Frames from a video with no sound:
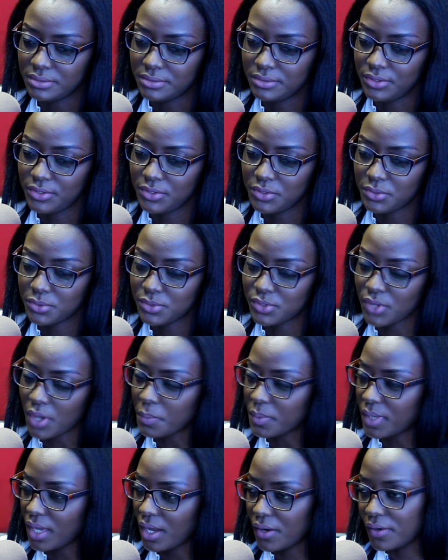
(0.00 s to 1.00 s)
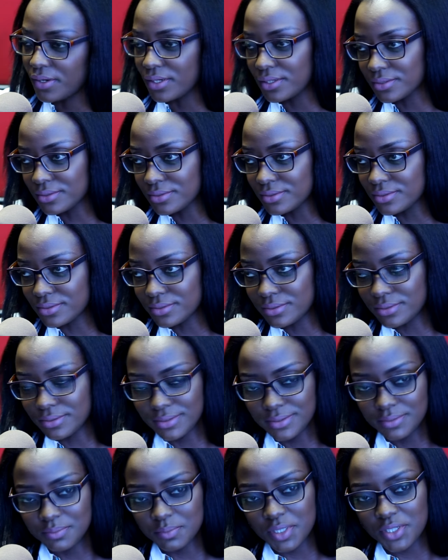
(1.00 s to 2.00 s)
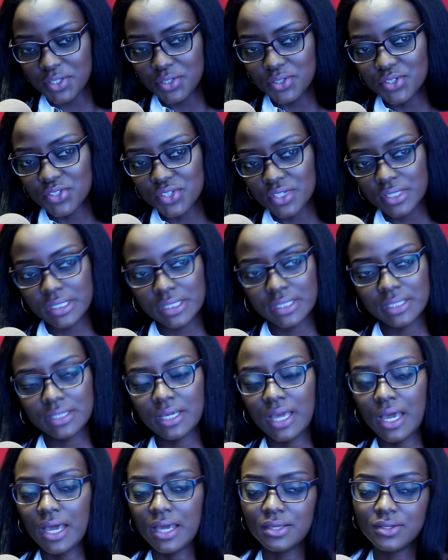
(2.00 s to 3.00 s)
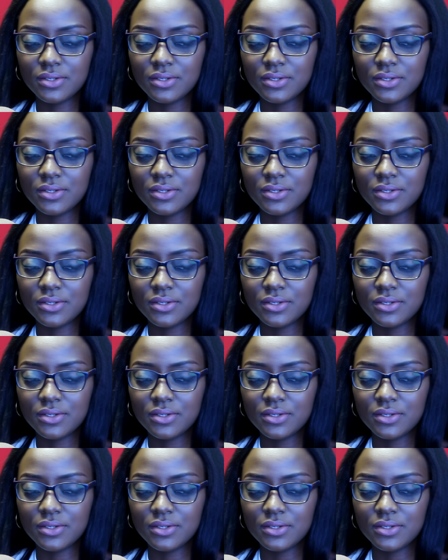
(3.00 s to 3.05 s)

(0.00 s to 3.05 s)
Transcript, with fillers: you stop caring. You but stop usually, caring. yeah,